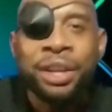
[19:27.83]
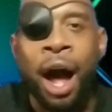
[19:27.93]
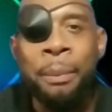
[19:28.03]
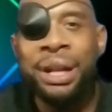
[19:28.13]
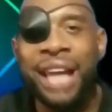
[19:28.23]

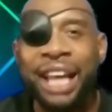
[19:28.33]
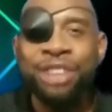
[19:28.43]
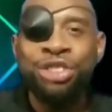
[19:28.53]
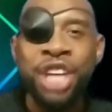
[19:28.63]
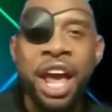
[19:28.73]
Comment, like,
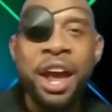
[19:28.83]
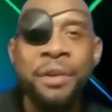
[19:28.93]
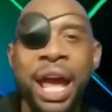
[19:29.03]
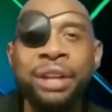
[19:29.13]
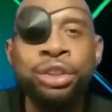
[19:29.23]

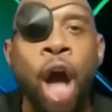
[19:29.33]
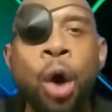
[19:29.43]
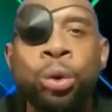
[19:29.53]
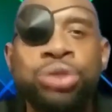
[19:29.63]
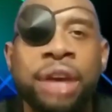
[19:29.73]
share, and
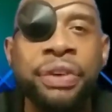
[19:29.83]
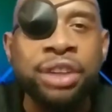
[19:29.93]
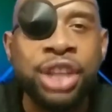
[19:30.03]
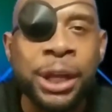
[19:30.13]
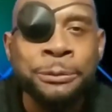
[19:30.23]
go. Take for
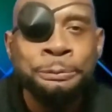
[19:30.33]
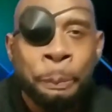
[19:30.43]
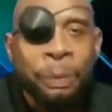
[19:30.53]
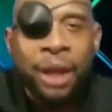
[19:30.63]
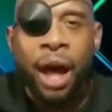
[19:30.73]
the team.
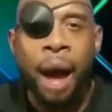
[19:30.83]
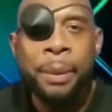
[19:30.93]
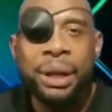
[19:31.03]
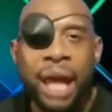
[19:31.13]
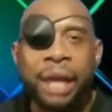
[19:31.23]

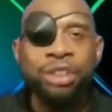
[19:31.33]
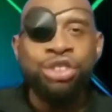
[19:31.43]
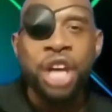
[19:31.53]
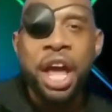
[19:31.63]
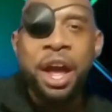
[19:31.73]
Comment, like,
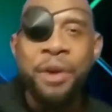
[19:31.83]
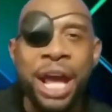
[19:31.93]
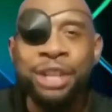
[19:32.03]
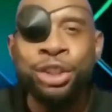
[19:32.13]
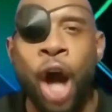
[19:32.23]
share,
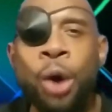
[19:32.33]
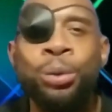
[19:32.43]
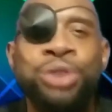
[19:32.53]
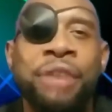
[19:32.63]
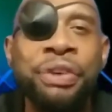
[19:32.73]
and
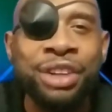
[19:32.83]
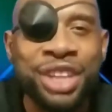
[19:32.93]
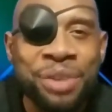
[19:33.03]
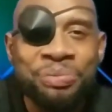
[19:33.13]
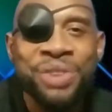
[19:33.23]
go. Take for the
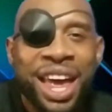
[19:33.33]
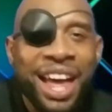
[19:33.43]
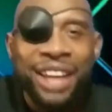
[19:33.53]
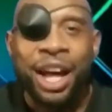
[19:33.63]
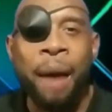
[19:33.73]
team.
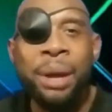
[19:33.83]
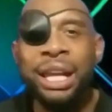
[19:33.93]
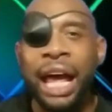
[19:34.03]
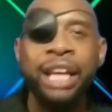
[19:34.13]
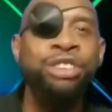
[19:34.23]

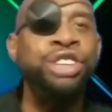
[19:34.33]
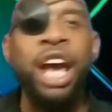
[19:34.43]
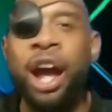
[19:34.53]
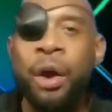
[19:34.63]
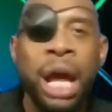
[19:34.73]
Comment, like,
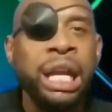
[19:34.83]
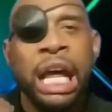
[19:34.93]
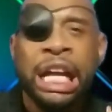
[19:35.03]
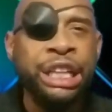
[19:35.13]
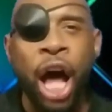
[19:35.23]
share, and
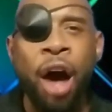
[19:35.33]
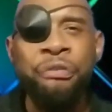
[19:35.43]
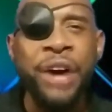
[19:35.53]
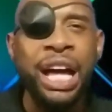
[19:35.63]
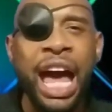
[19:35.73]
don't
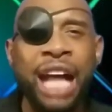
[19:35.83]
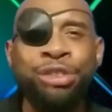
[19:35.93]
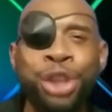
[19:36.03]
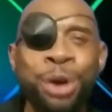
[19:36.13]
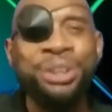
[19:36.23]

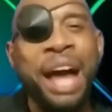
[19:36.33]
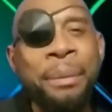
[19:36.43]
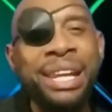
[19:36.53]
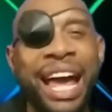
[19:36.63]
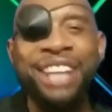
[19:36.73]
forget to
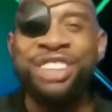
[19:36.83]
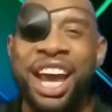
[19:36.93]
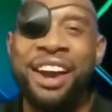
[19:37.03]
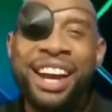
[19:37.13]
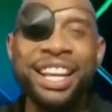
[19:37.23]
comment, like, and
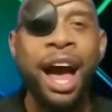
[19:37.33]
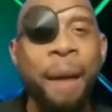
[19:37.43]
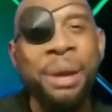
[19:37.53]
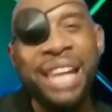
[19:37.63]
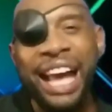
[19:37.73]
share.
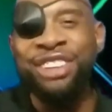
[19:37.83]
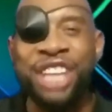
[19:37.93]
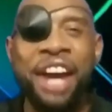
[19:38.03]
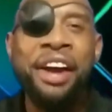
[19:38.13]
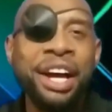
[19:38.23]
Comment, like, and
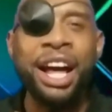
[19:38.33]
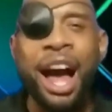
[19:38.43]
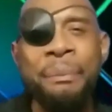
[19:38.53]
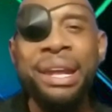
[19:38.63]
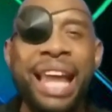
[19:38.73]
share.
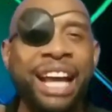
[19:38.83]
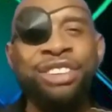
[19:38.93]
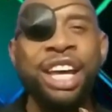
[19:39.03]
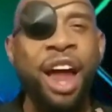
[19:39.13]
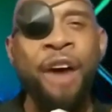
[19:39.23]
Comment, like,
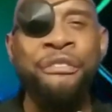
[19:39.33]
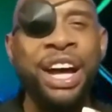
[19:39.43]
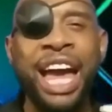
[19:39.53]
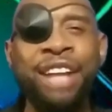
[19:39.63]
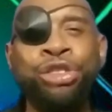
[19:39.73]
and share. Don't
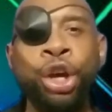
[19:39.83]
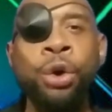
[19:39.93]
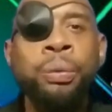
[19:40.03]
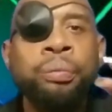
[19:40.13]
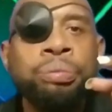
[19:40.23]
forget
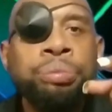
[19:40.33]
to.